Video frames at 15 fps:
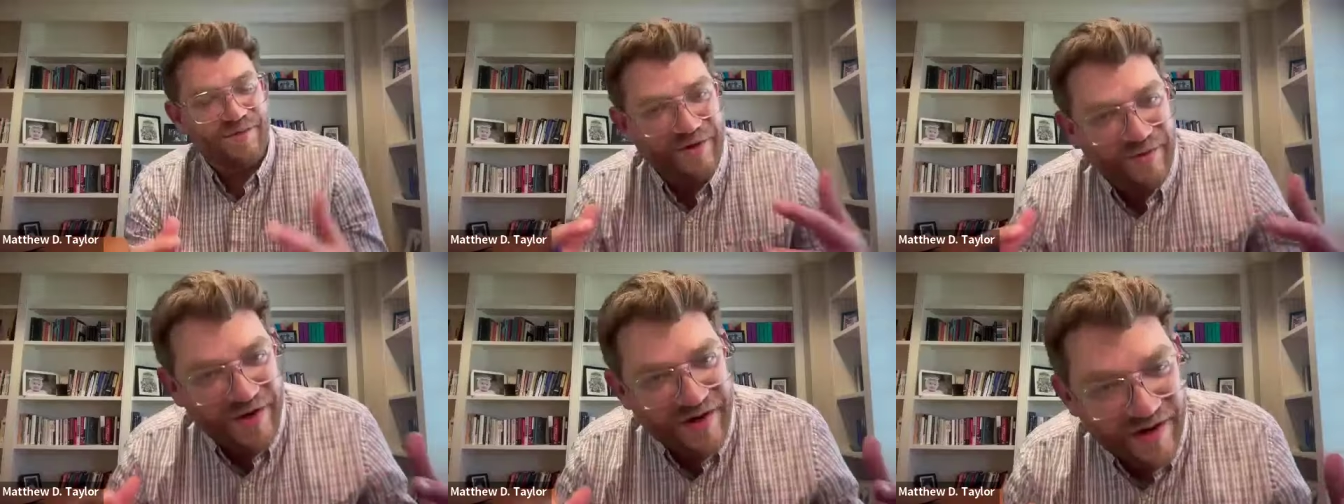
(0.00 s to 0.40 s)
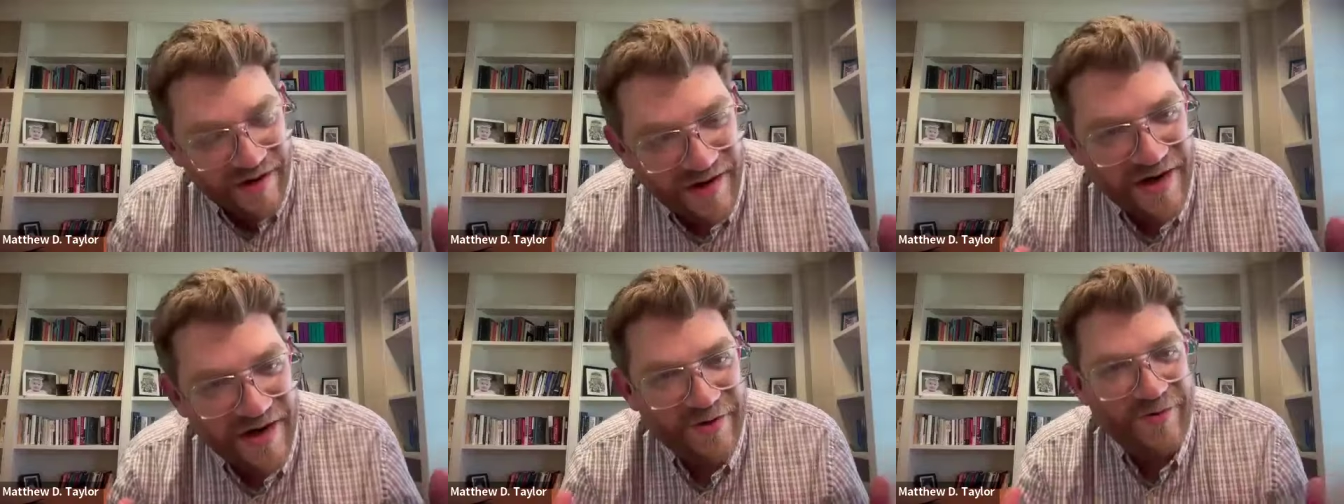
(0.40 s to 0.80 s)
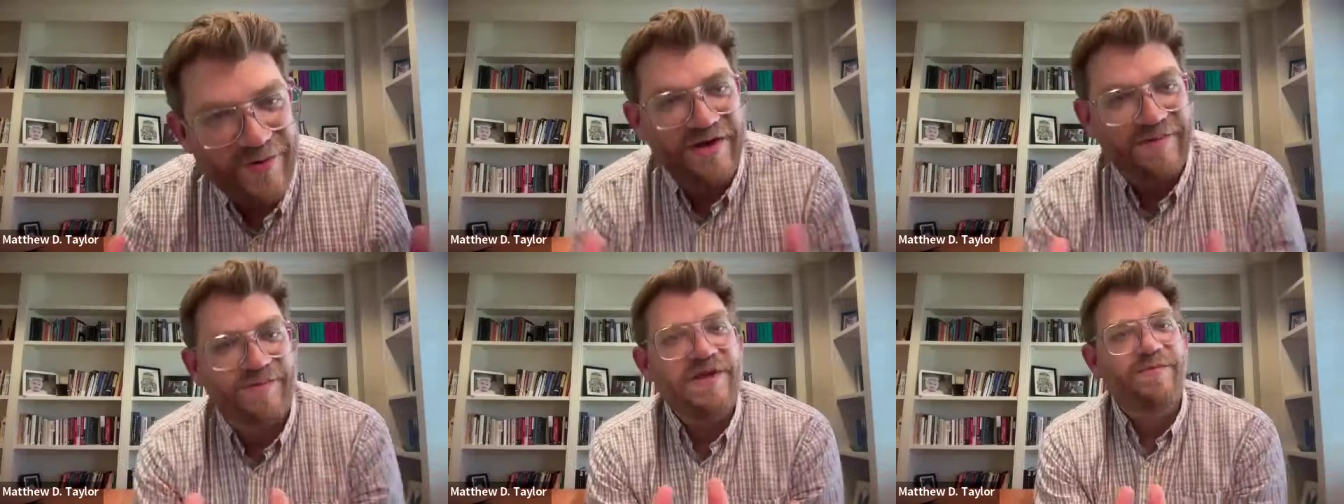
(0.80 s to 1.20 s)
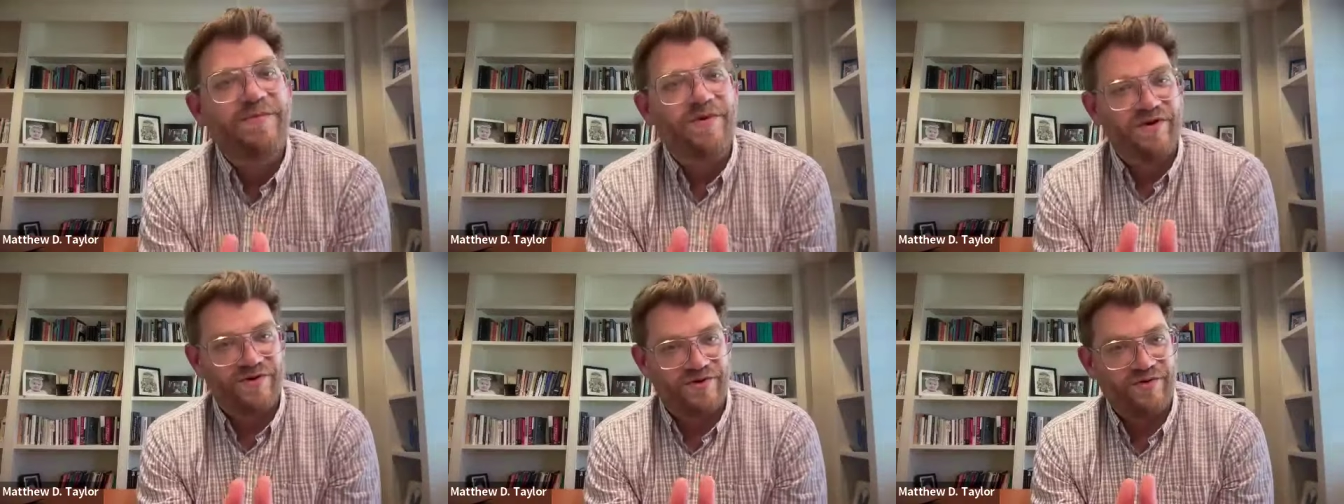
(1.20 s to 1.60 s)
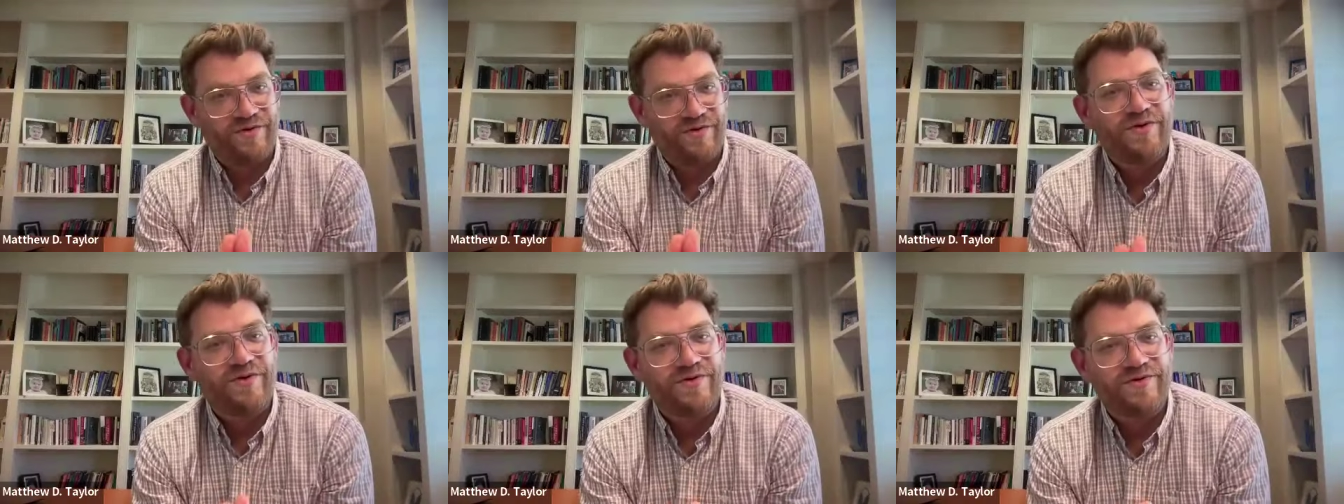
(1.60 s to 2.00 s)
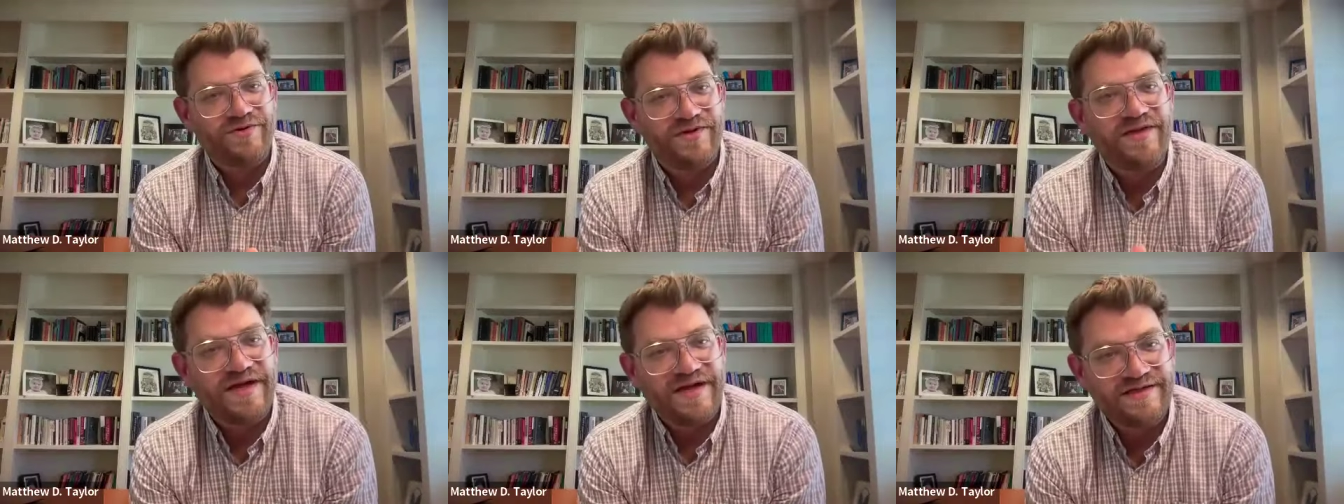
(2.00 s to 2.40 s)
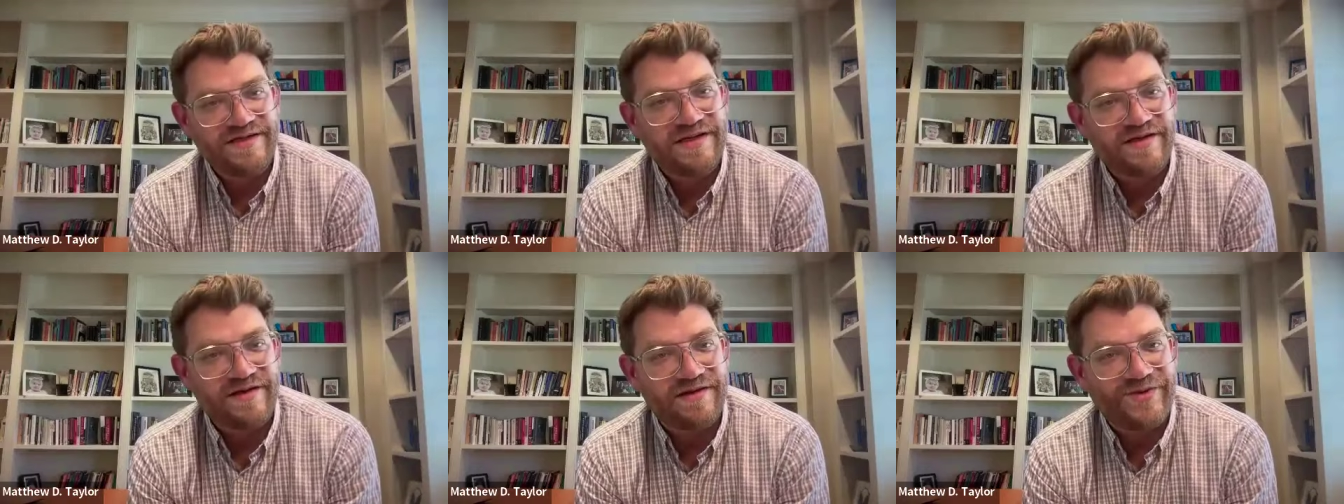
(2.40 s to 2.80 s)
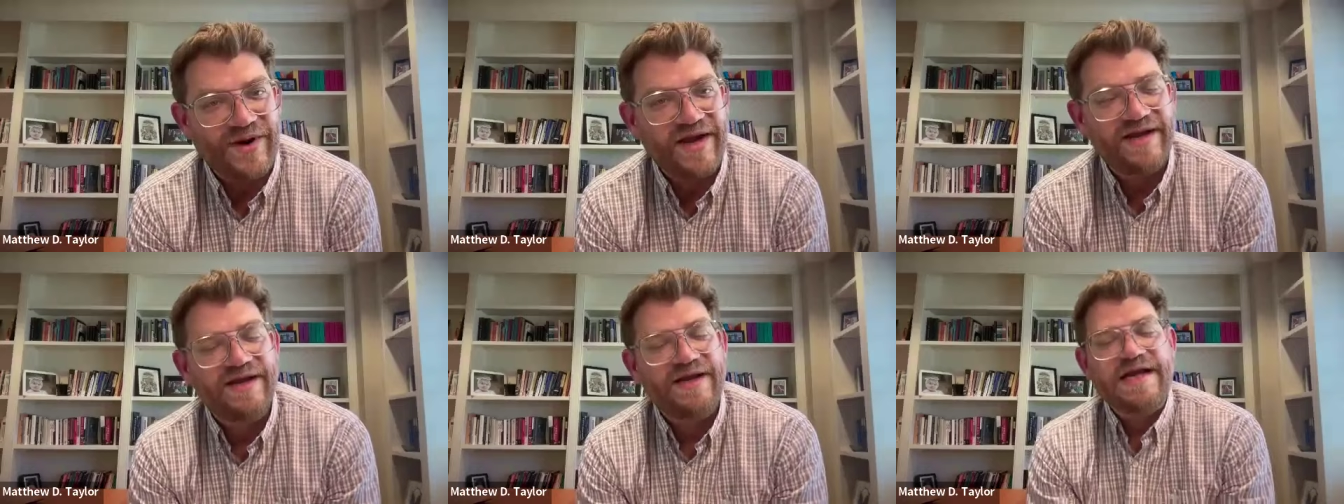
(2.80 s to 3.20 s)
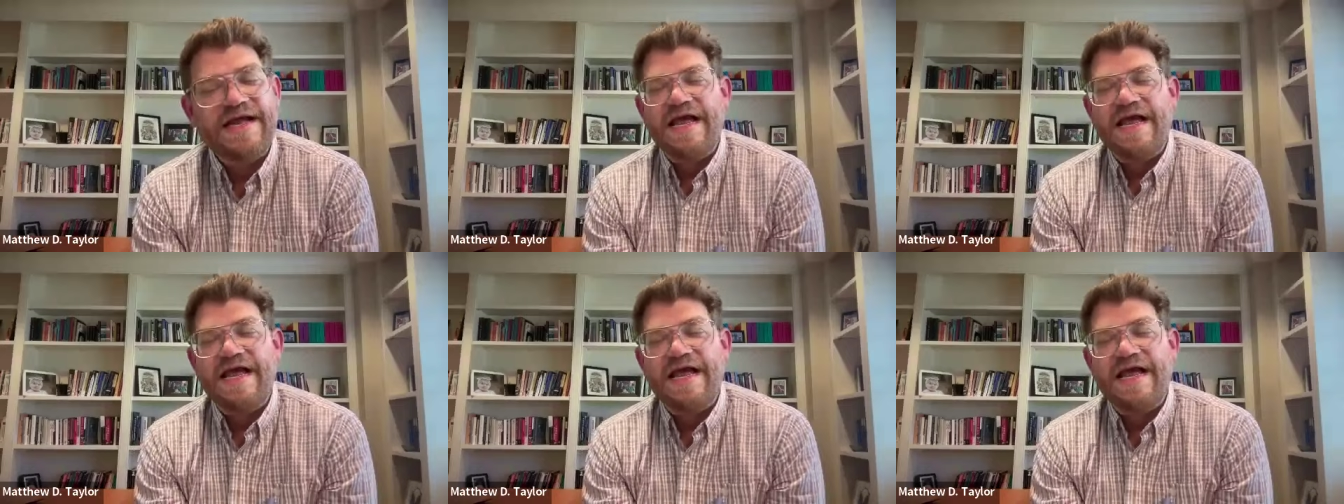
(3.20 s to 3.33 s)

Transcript: We we are we are the people who hold the hadith, right?